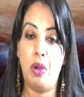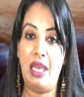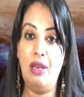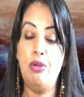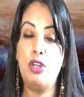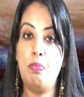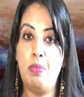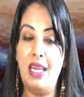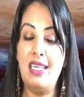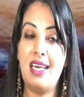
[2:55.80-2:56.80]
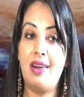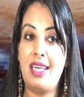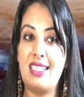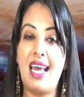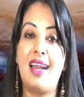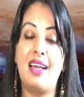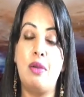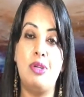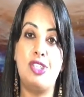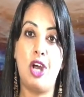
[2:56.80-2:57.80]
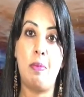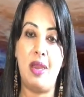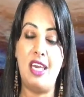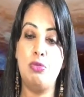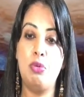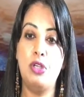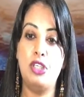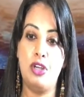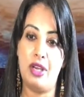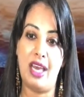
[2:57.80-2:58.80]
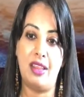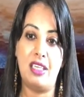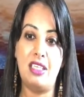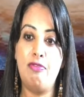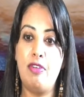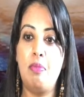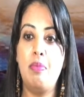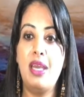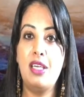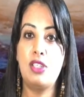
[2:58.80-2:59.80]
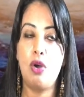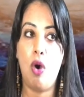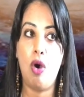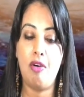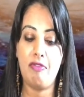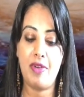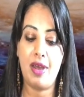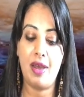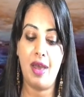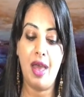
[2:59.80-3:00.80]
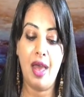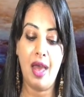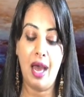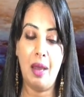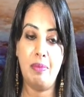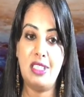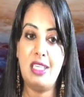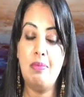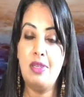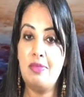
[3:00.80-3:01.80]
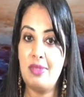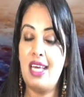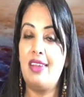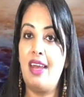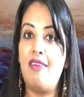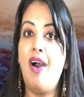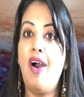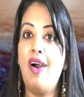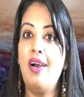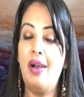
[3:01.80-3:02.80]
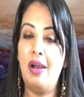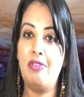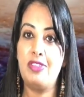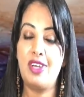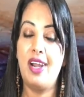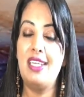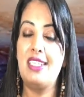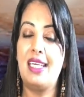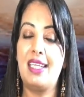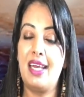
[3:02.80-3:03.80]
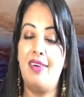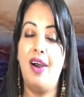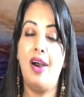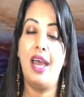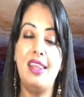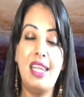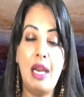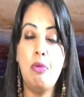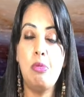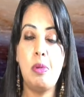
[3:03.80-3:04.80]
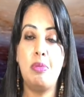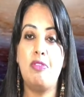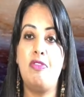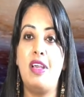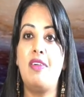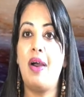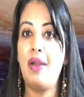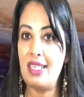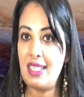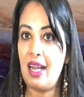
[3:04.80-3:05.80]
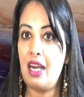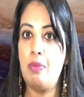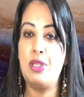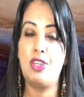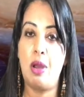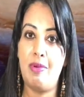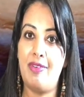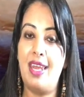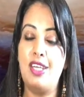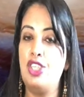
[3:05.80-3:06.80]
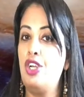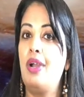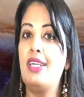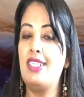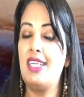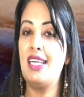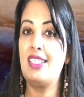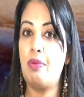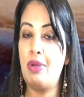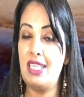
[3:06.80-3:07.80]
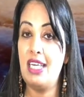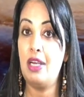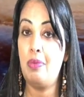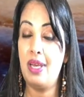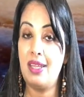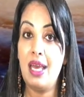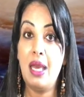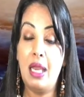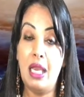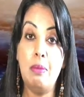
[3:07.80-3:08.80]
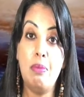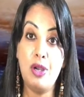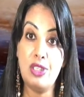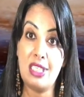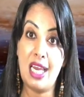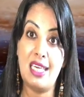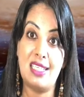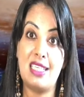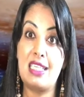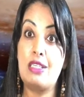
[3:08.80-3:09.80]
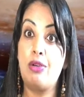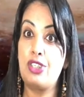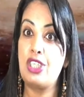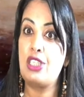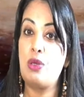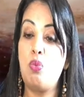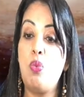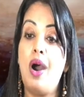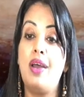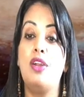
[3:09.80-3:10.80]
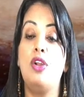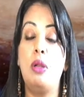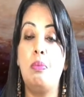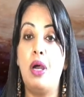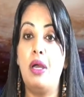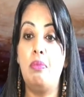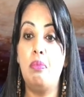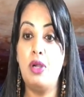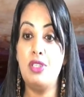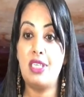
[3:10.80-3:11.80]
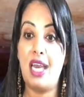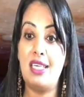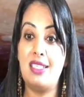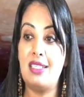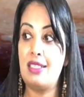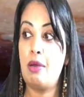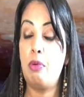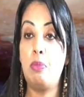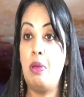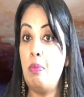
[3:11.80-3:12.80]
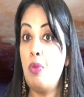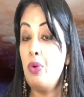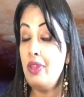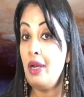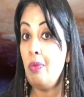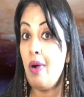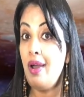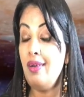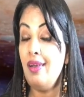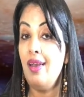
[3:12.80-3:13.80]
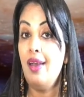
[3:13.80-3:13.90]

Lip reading: in order to pin down exactly which type it is, we need to look at the different mix of symptoms that there are, of signs that there are, then we'll be able to figure out exactly which type of energy or entity it is that we're dealing with. In most cases, it's not just the one. In most cases, there would be more than one.